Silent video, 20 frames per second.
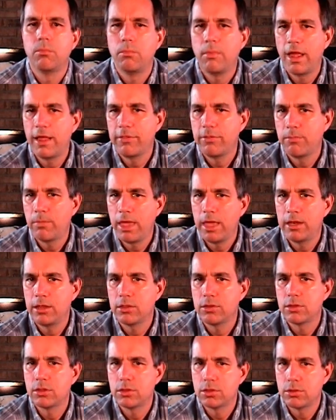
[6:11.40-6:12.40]

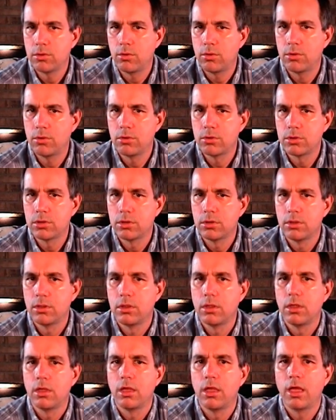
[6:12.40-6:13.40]
mathematics disorders,
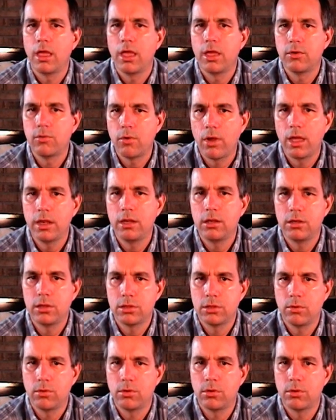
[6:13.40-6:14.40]
and writing
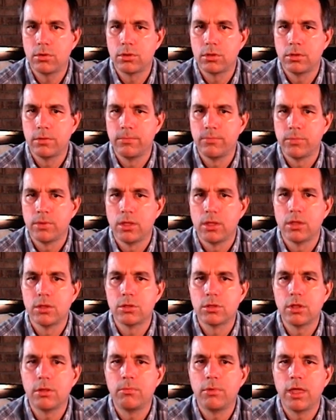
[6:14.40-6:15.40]
disorders.
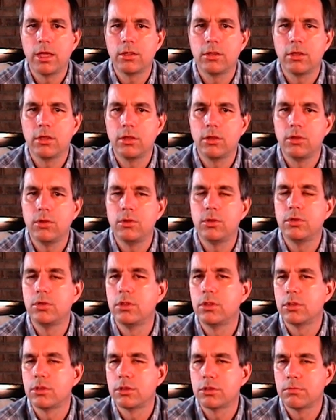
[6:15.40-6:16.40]
Some like to include
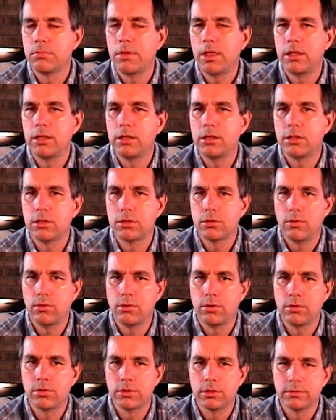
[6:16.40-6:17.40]
spelling
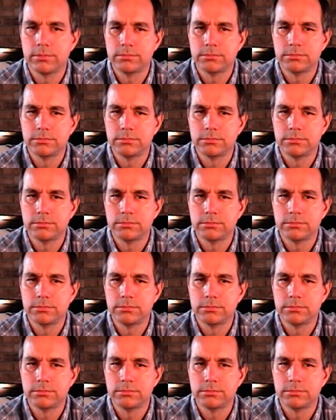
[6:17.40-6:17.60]
disorders.